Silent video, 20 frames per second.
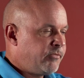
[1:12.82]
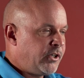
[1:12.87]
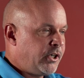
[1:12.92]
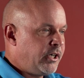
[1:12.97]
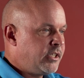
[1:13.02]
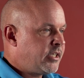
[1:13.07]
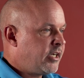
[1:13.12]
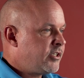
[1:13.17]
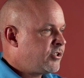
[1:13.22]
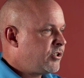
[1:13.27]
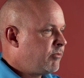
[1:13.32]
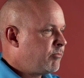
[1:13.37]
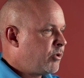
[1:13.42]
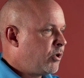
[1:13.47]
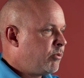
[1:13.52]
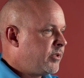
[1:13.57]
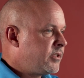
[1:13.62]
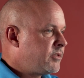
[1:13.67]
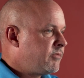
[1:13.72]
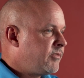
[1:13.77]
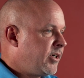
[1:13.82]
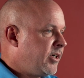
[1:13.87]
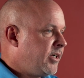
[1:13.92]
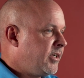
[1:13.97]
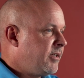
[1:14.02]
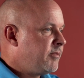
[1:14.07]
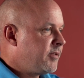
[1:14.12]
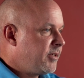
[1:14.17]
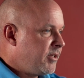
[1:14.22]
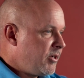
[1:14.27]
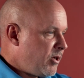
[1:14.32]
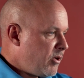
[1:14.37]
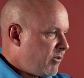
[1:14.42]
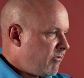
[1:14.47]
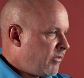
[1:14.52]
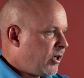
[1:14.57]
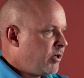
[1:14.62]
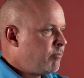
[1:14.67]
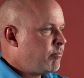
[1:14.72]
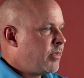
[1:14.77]
very touching moments, very,
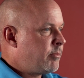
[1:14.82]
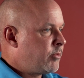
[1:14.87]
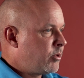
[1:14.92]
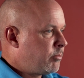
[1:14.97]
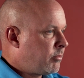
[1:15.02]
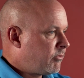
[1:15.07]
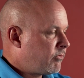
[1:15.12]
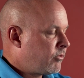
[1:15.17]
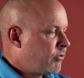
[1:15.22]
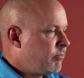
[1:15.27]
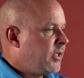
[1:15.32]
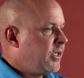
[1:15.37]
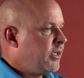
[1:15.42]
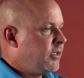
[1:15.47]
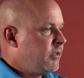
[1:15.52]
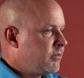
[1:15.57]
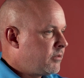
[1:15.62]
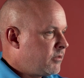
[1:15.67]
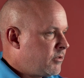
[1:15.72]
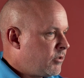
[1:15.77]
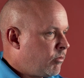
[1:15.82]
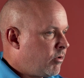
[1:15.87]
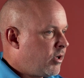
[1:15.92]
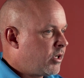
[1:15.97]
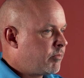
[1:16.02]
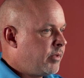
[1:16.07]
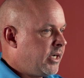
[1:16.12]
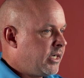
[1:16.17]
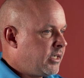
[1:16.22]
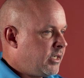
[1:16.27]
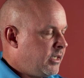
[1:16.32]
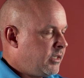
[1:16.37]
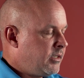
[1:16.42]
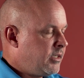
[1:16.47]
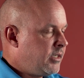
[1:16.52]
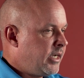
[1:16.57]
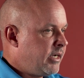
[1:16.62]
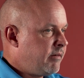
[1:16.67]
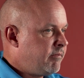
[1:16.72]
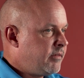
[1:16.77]
very memorable for me to walk back in
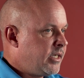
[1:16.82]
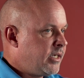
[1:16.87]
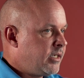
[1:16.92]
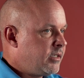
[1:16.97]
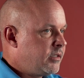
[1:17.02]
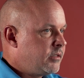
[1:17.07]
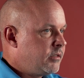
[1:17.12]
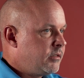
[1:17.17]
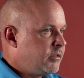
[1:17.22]
and have that